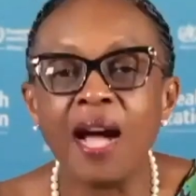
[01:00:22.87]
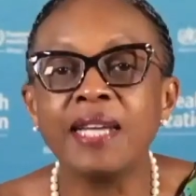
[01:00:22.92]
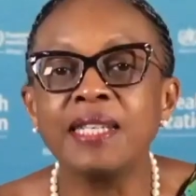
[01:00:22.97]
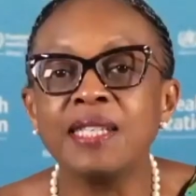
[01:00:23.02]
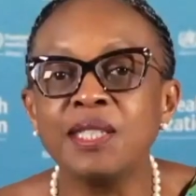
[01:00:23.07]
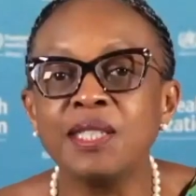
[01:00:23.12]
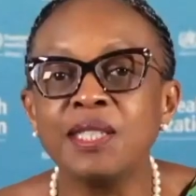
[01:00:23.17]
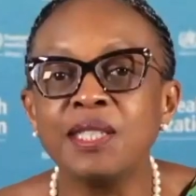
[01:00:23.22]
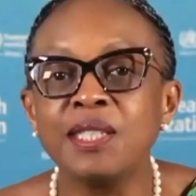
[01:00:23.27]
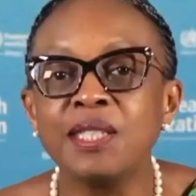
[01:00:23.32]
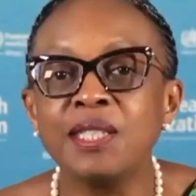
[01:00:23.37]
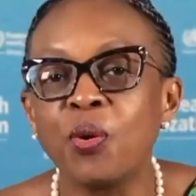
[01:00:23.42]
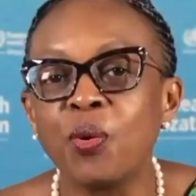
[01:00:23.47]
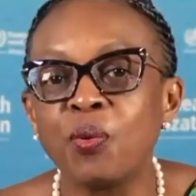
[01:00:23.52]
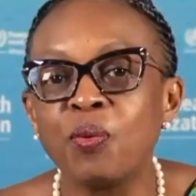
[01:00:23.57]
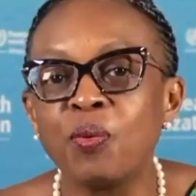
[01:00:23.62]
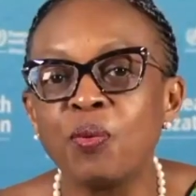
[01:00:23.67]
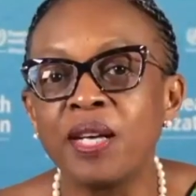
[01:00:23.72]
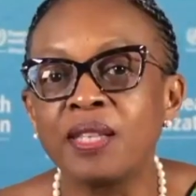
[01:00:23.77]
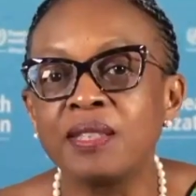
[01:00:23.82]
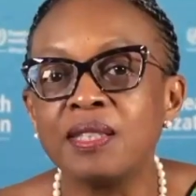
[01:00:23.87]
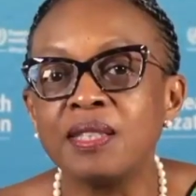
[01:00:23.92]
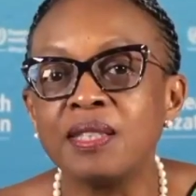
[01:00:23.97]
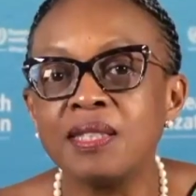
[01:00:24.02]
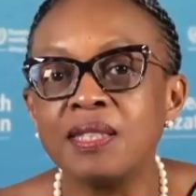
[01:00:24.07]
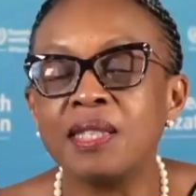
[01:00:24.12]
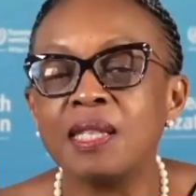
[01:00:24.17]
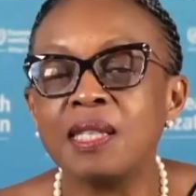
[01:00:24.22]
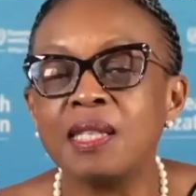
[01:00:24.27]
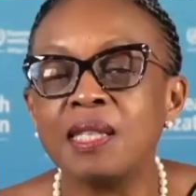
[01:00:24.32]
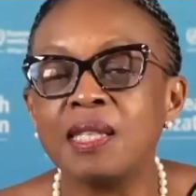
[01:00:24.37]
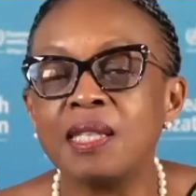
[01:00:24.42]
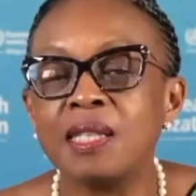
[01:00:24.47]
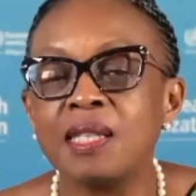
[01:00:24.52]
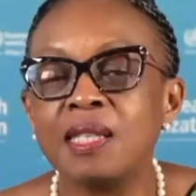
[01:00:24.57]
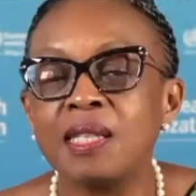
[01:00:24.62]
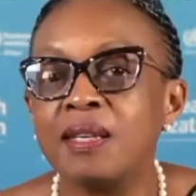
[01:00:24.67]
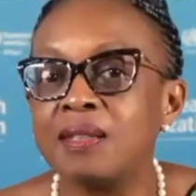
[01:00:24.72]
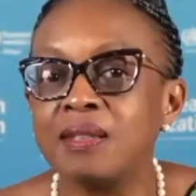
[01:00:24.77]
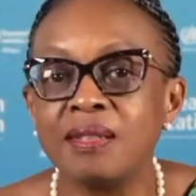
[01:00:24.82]
I need to know that it's in
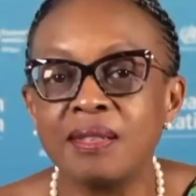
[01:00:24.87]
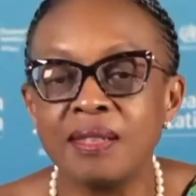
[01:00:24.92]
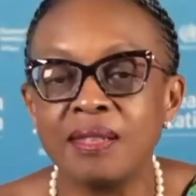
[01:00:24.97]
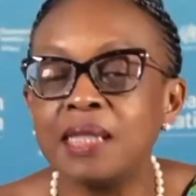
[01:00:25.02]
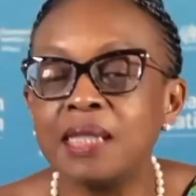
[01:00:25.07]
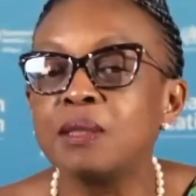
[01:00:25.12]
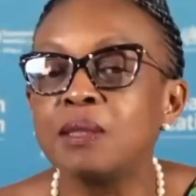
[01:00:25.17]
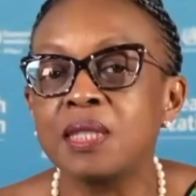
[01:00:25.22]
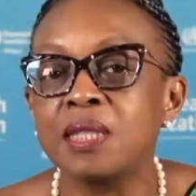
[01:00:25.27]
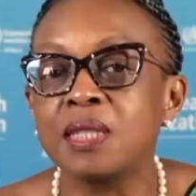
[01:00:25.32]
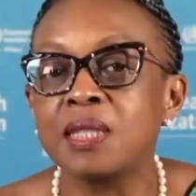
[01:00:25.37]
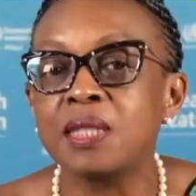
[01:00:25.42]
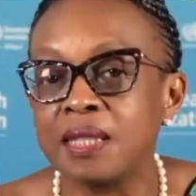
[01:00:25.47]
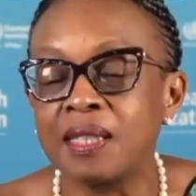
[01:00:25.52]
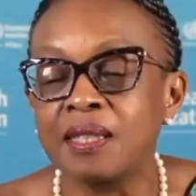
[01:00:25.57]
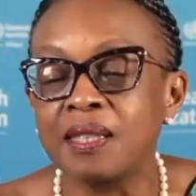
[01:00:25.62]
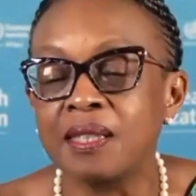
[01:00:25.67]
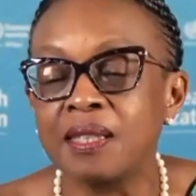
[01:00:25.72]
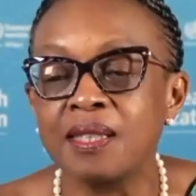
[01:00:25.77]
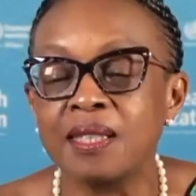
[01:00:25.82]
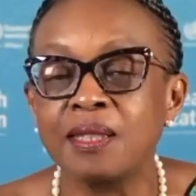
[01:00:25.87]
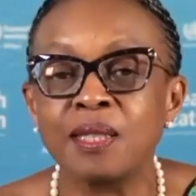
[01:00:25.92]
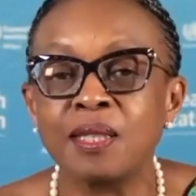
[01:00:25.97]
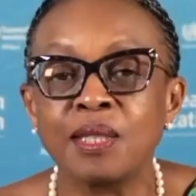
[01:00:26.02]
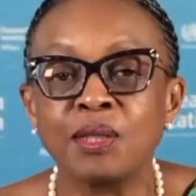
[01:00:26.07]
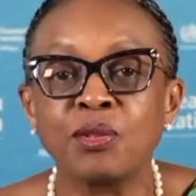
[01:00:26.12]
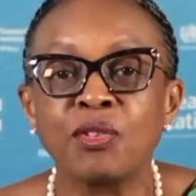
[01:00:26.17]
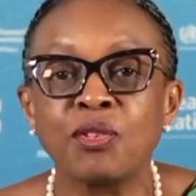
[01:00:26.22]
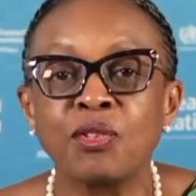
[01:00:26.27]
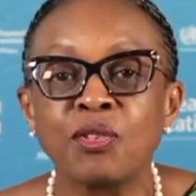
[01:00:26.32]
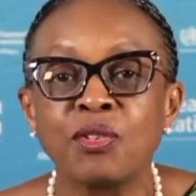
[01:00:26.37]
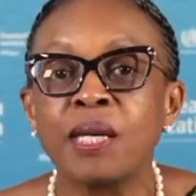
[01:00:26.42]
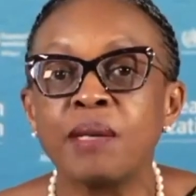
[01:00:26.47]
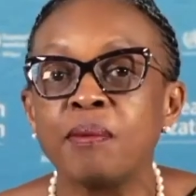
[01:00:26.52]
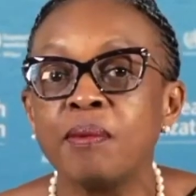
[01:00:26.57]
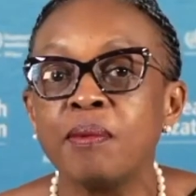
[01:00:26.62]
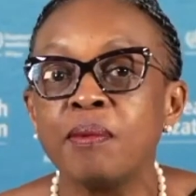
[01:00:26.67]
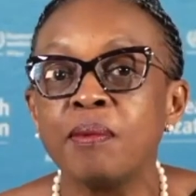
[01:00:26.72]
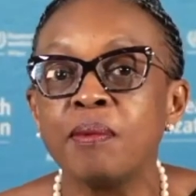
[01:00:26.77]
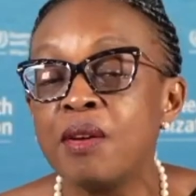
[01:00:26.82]
my interest and in the interest of
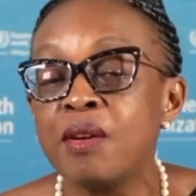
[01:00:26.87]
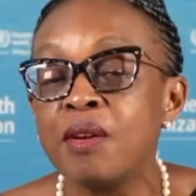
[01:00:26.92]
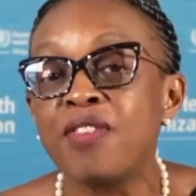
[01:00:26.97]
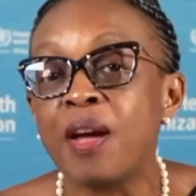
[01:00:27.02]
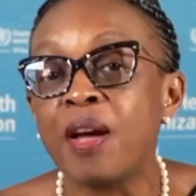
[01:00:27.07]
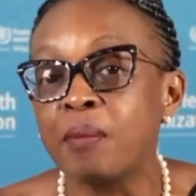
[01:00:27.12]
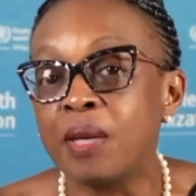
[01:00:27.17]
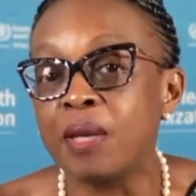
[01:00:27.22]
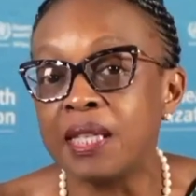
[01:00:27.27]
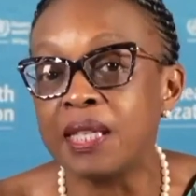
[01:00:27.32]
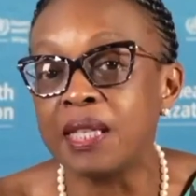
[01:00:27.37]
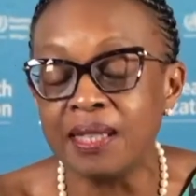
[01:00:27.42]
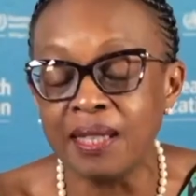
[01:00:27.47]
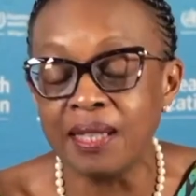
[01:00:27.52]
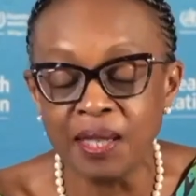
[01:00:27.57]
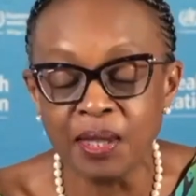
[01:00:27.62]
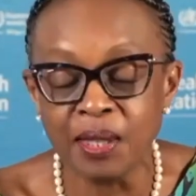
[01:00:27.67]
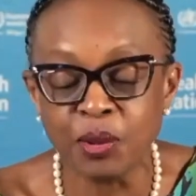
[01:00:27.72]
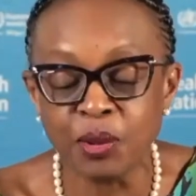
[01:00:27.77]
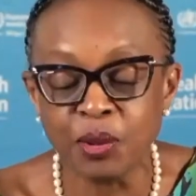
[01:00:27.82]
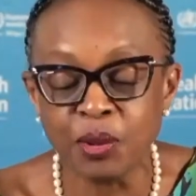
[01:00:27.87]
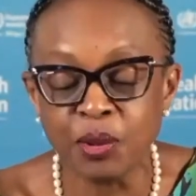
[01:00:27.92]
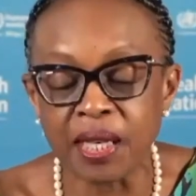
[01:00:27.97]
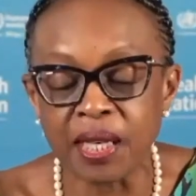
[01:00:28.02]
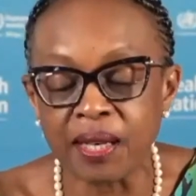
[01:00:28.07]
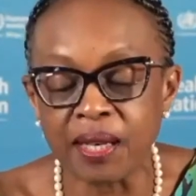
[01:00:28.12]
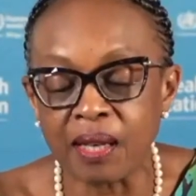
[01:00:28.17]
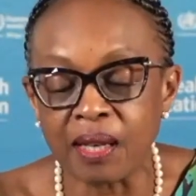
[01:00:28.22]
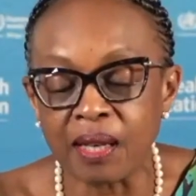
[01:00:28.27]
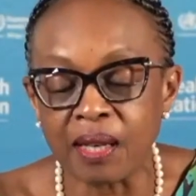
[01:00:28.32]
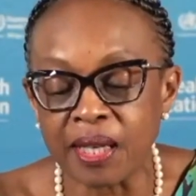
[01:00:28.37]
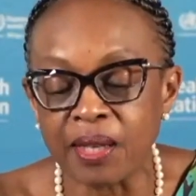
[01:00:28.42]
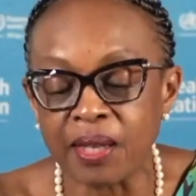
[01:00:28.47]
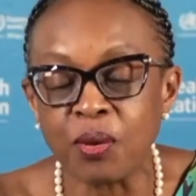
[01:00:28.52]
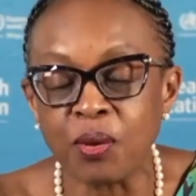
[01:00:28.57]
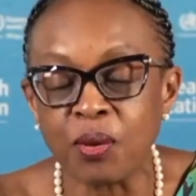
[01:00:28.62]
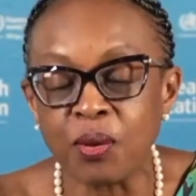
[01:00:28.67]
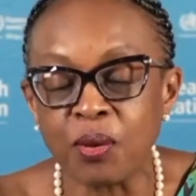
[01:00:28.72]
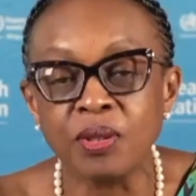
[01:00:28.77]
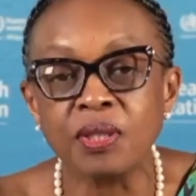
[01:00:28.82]
my family to
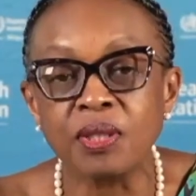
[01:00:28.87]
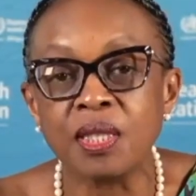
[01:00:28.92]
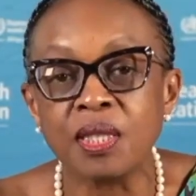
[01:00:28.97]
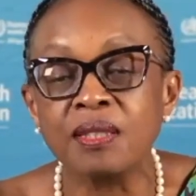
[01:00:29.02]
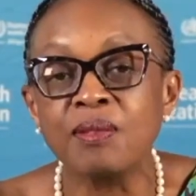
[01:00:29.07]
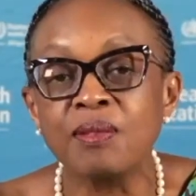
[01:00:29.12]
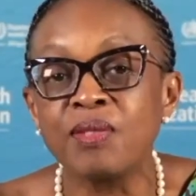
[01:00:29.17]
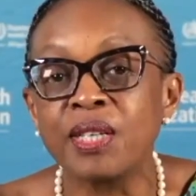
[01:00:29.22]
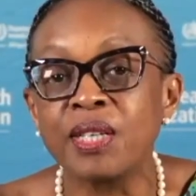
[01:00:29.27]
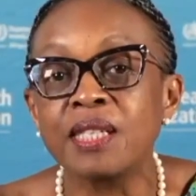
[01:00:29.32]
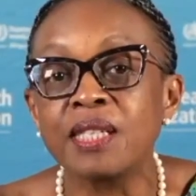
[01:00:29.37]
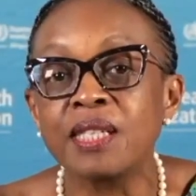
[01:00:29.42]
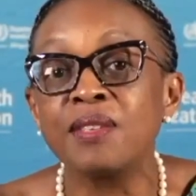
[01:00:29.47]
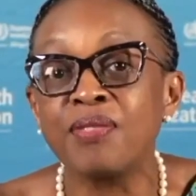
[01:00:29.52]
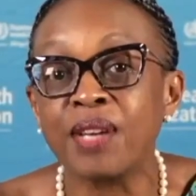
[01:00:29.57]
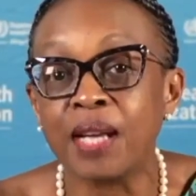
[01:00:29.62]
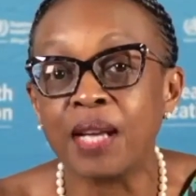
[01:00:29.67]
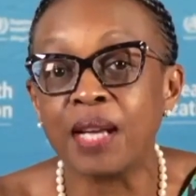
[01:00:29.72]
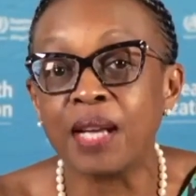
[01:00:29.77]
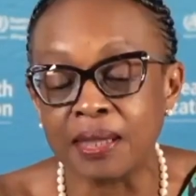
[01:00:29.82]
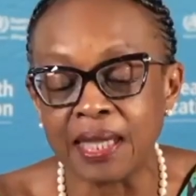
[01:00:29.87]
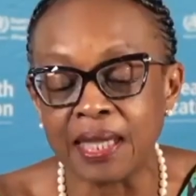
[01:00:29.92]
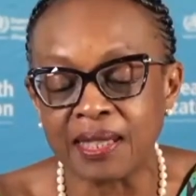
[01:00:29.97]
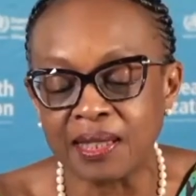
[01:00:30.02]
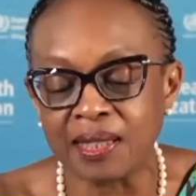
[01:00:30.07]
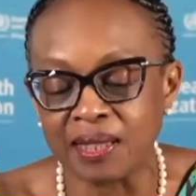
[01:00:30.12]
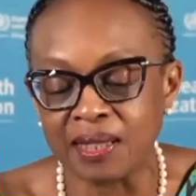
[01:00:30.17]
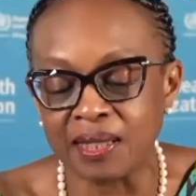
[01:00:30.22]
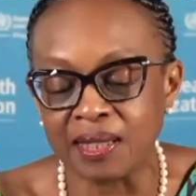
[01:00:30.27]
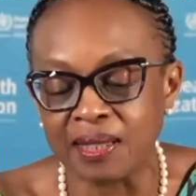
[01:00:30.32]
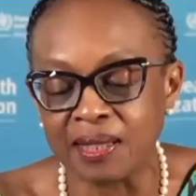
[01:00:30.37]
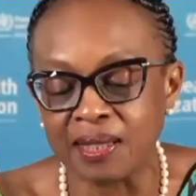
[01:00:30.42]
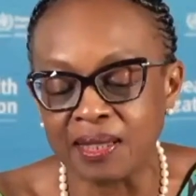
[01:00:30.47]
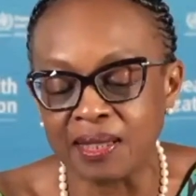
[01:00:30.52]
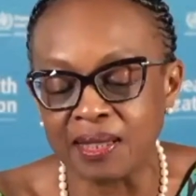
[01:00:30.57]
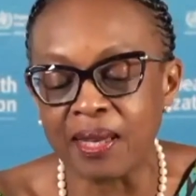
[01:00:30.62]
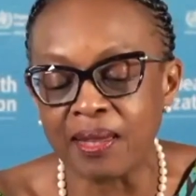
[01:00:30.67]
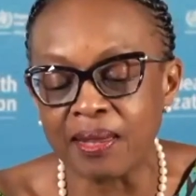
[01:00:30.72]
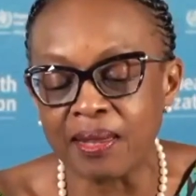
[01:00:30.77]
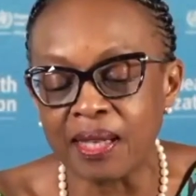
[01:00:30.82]
take on certain very difficult actions.
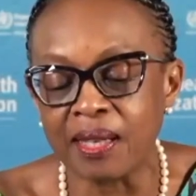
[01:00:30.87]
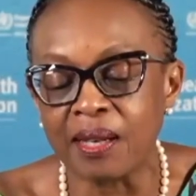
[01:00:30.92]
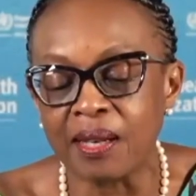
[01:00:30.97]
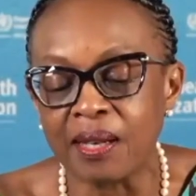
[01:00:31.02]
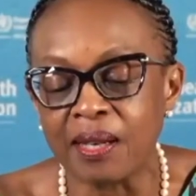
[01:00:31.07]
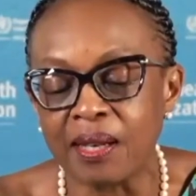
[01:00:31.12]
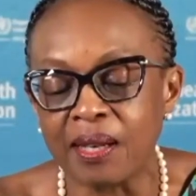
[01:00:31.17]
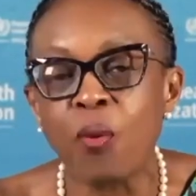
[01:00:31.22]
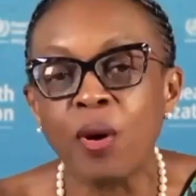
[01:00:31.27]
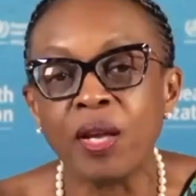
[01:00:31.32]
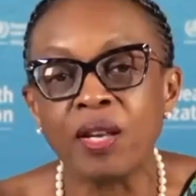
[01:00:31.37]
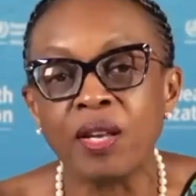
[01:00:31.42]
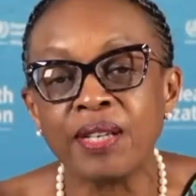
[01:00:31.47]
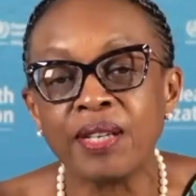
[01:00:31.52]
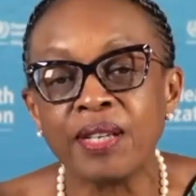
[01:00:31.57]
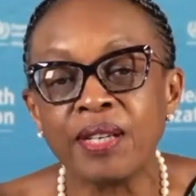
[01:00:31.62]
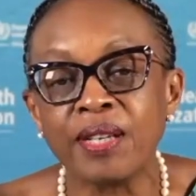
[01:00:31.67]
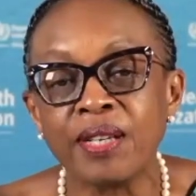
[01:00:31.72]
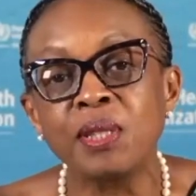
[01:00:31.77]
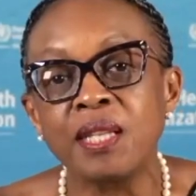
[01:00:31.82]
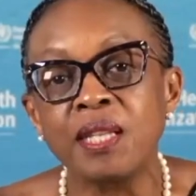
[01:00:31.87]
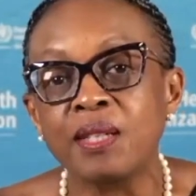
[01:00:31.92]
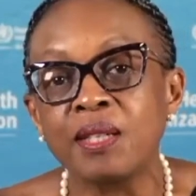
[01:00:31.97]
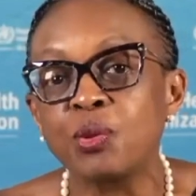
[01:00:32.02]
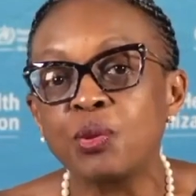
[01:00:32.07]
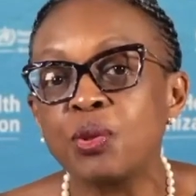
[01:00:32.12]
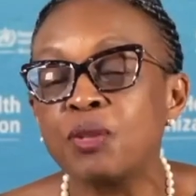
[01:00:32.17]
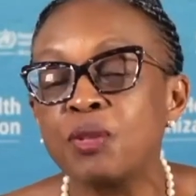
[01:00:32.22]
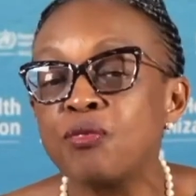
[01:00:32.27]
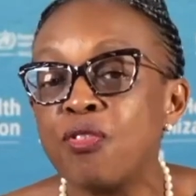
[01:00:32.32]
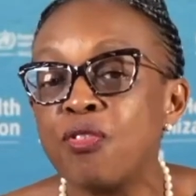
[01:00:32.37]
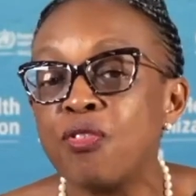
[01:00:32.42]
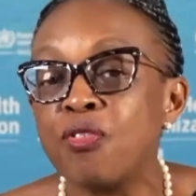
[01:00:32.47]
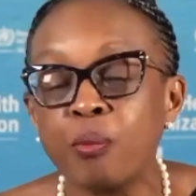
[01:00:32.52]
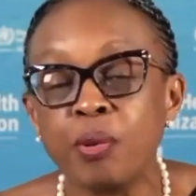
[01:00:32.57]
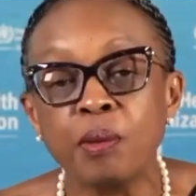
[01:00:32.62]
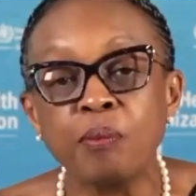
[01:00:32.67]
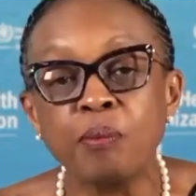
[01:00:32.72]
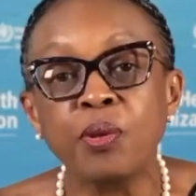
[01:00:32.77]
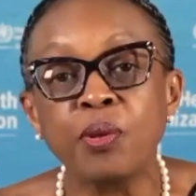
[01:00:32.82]
And I think whatever can be done to
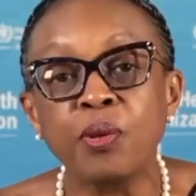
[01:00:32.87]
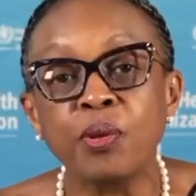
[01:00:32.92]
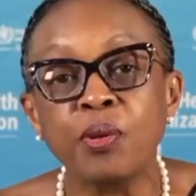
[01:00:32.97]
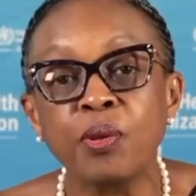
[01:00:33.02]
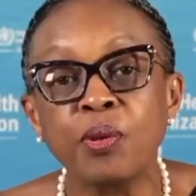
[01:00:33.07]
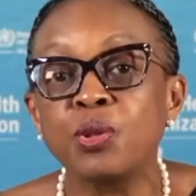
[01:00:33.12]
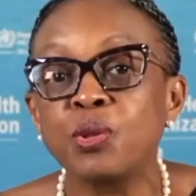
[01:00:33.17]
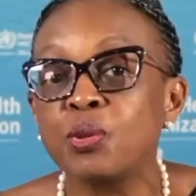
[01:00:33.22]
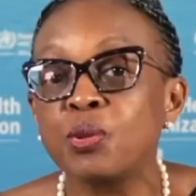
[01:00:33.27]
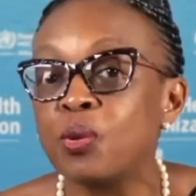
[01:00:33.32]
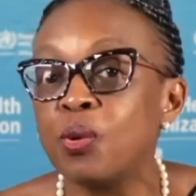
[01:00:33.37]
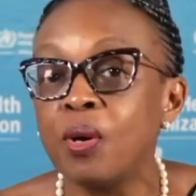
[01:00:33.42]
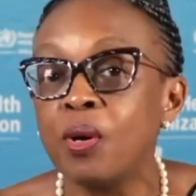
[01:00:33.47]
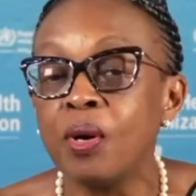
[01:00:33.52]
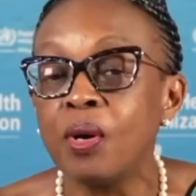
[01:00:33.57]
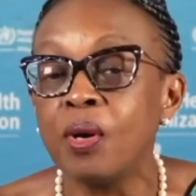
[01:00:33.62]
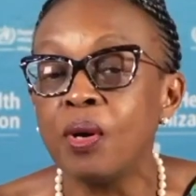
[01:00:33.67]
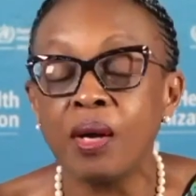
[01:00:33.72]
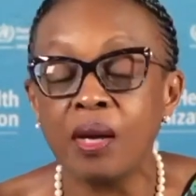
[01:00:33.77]
inform people, to